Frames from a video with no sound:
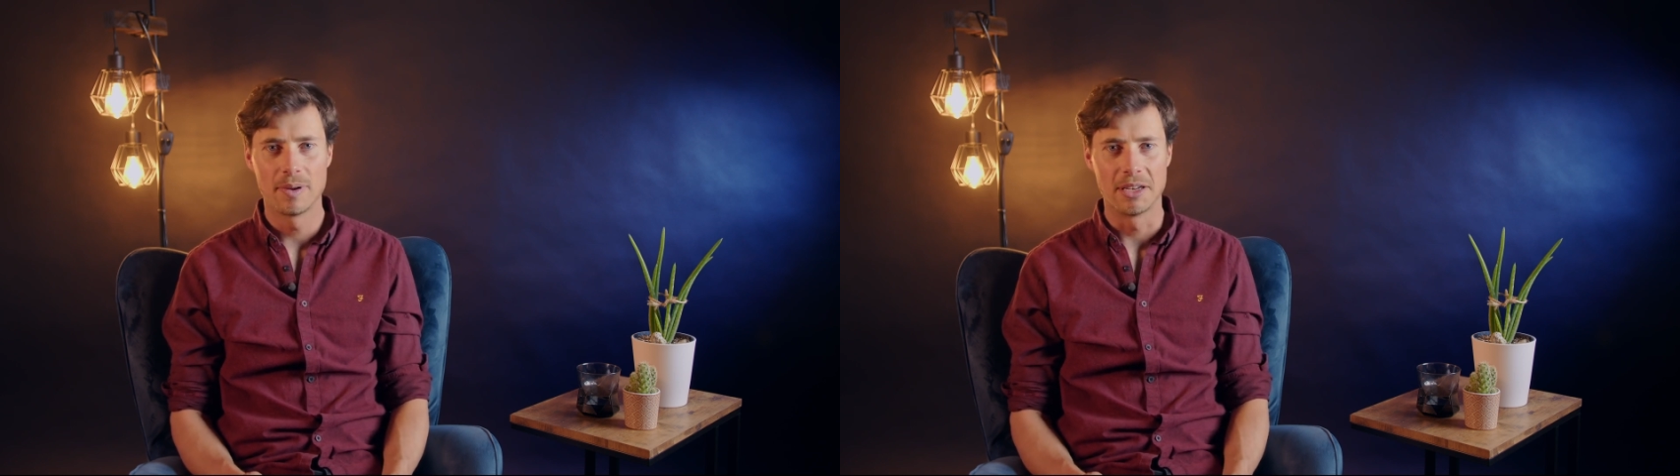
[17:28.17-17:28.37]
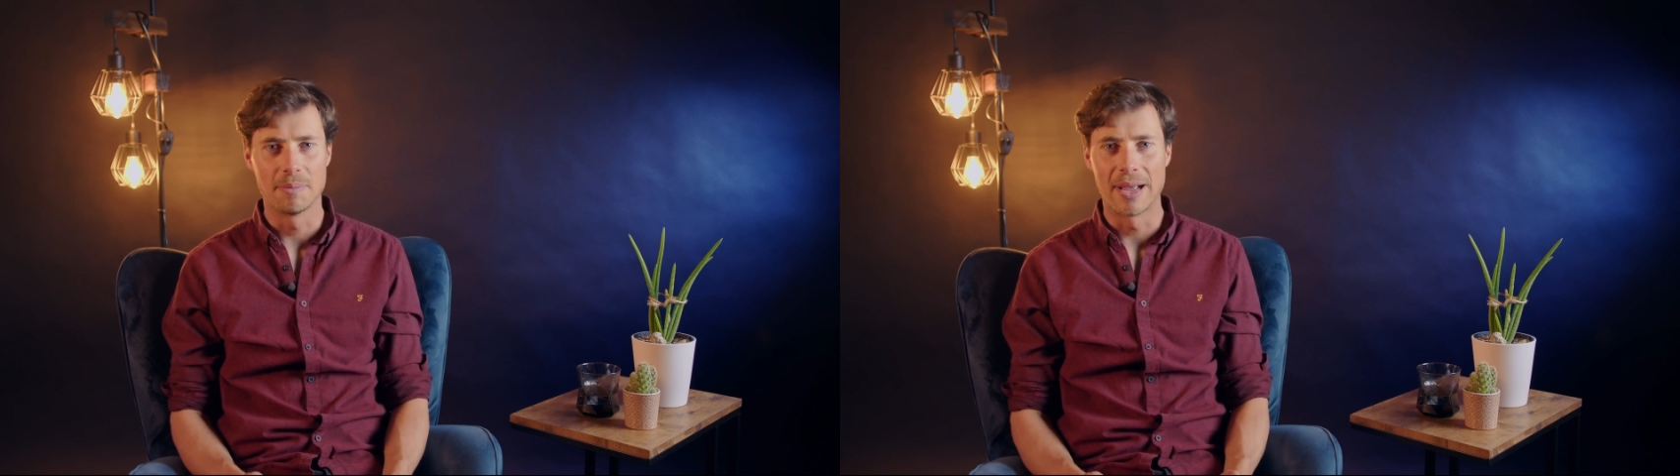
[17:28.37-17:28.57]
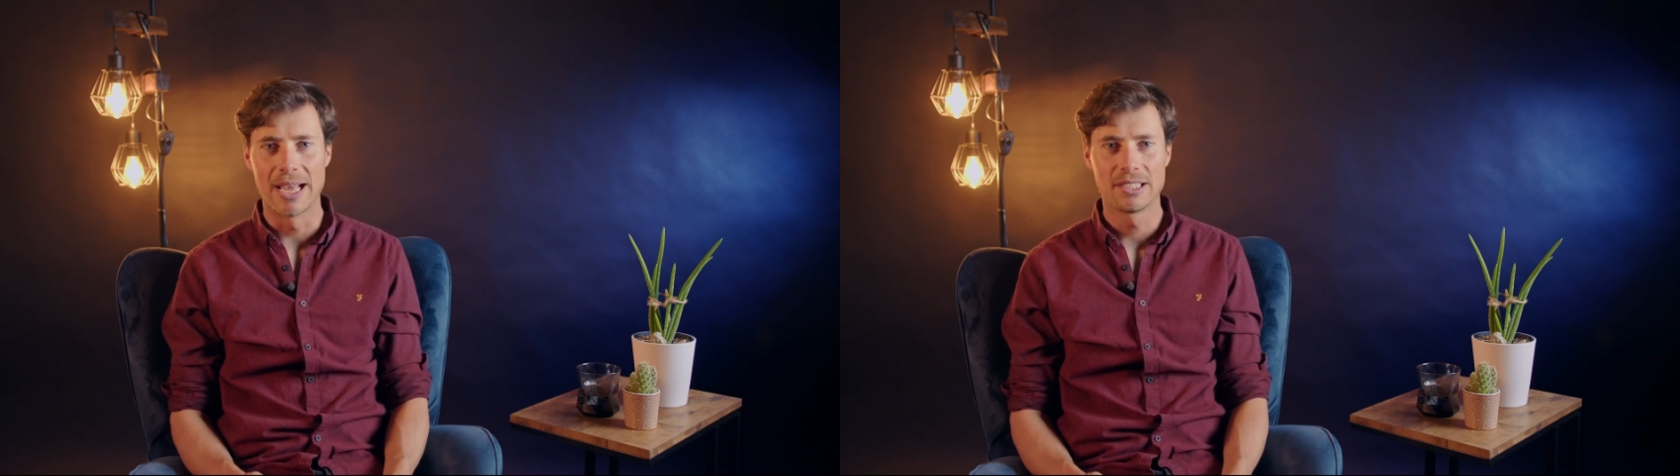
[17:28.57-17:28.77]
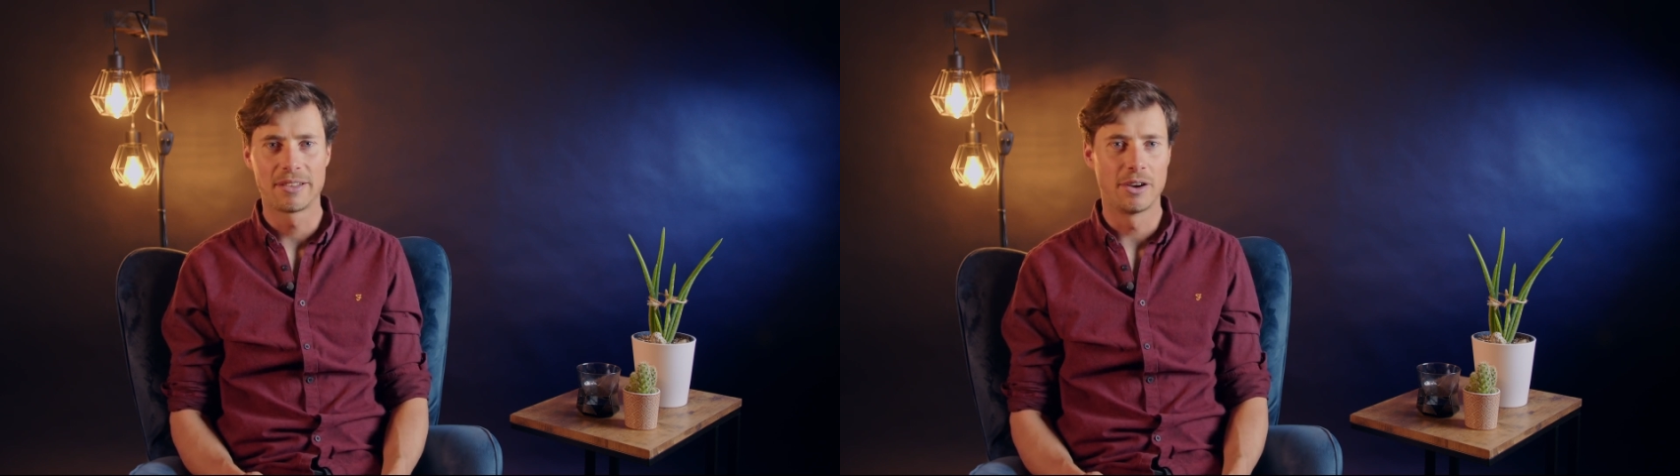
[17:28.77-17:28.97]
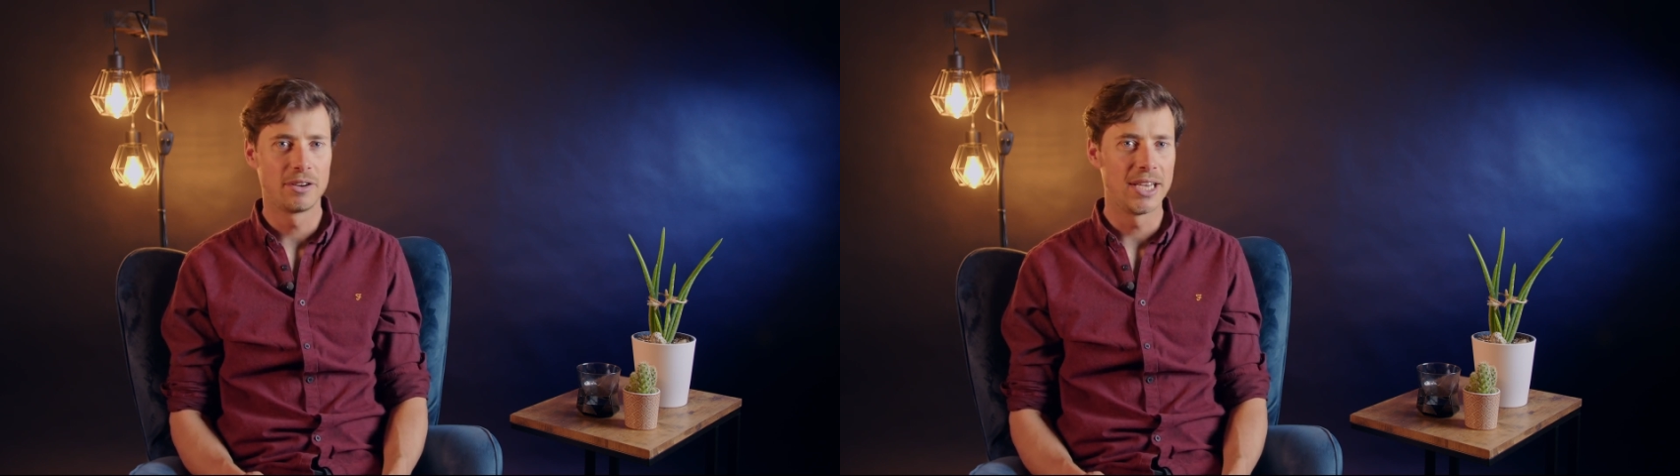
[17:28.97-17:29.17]
in the past
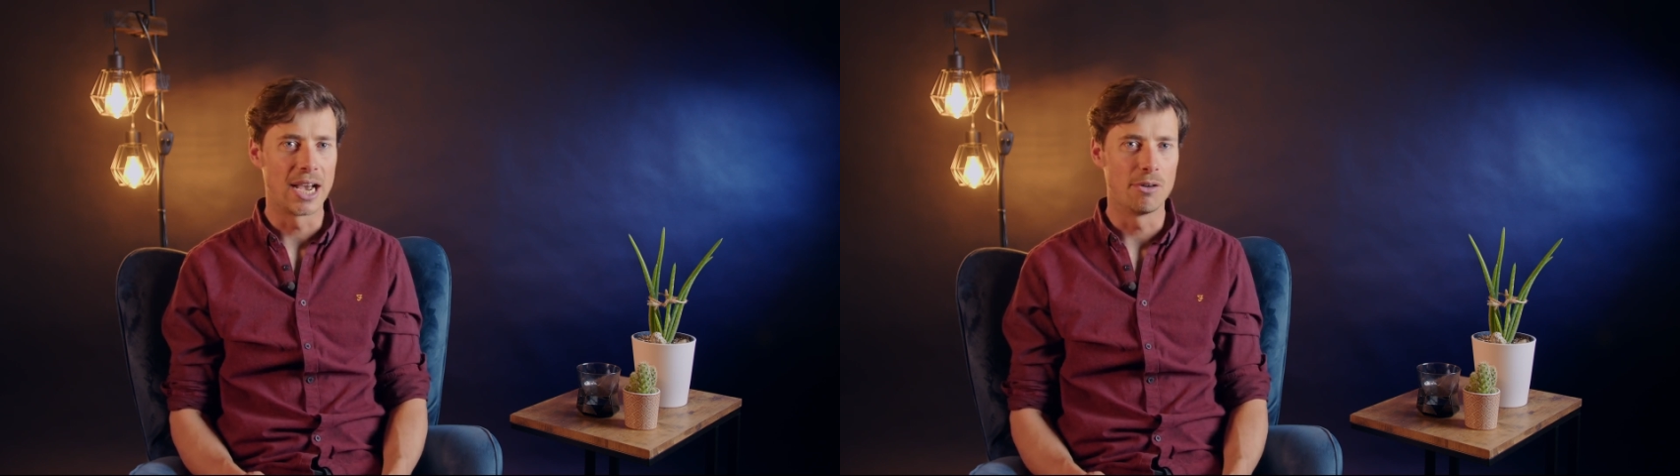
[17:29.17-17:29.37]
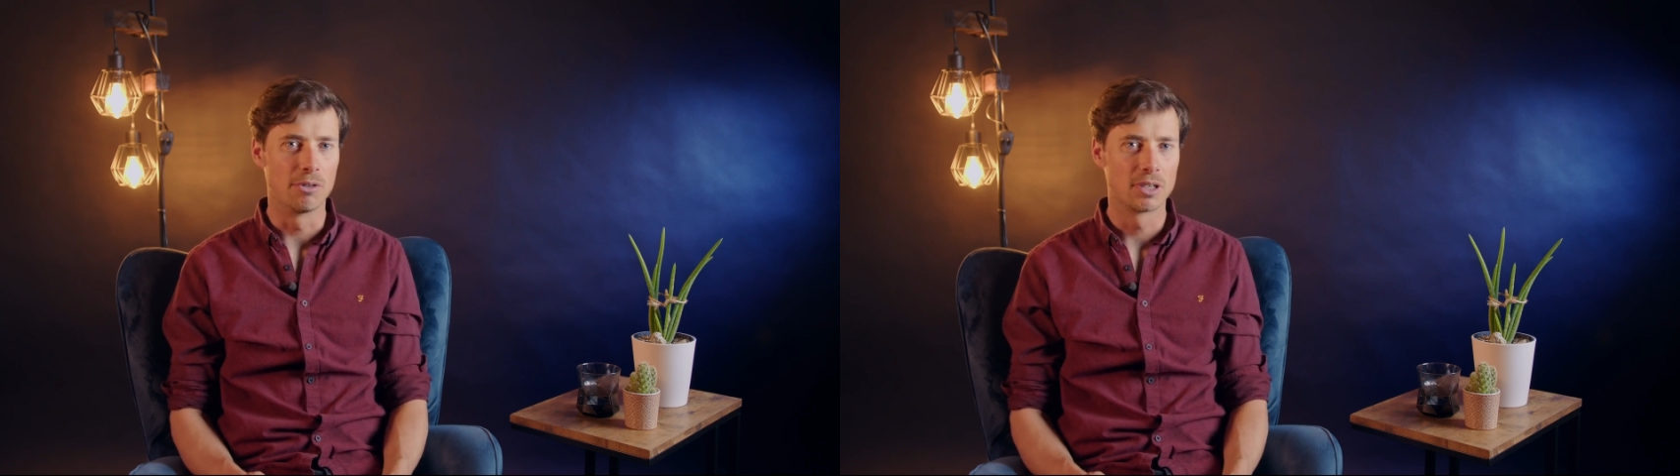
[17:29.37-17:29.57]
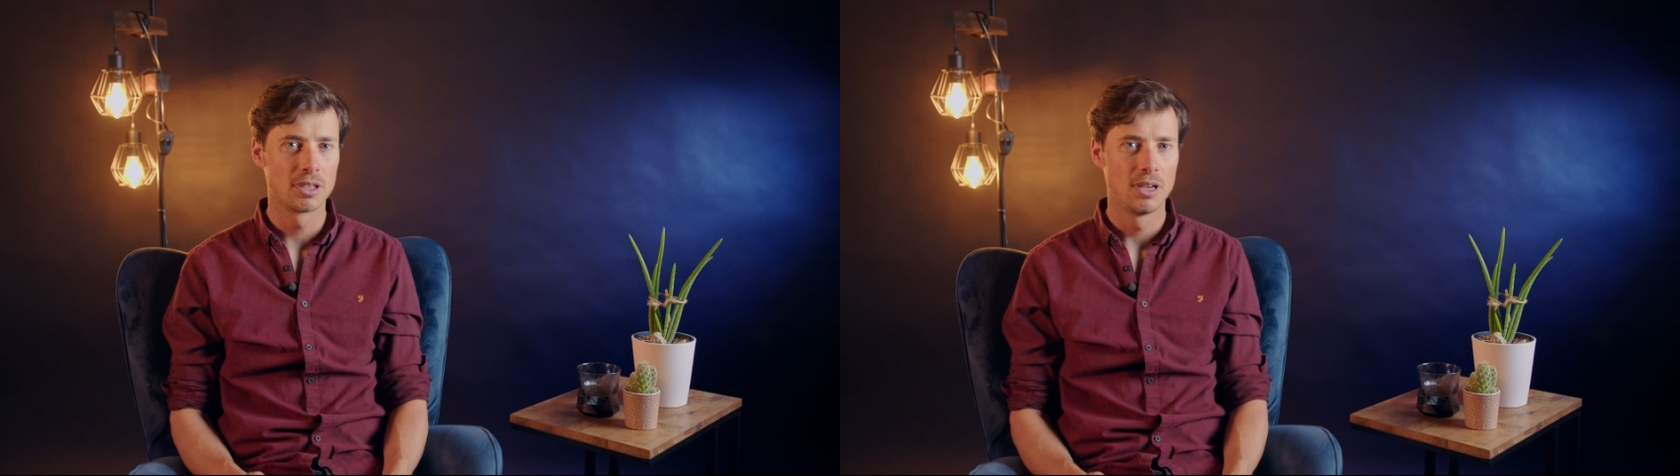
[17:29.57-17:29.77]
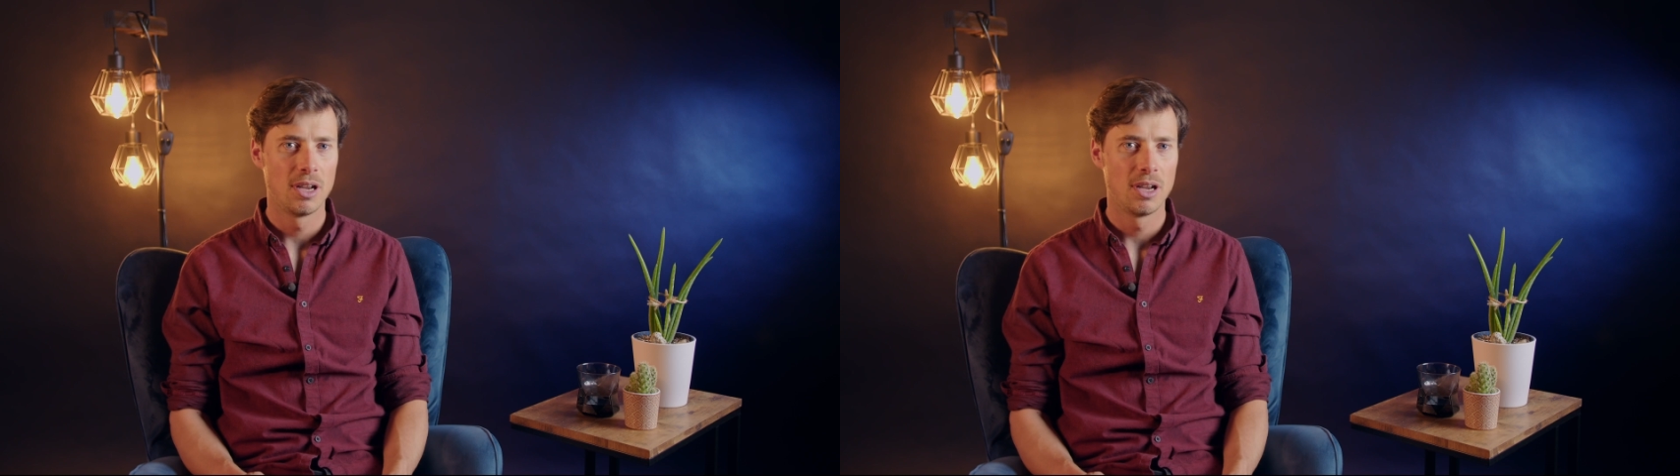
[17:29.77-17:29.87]
thirty hours,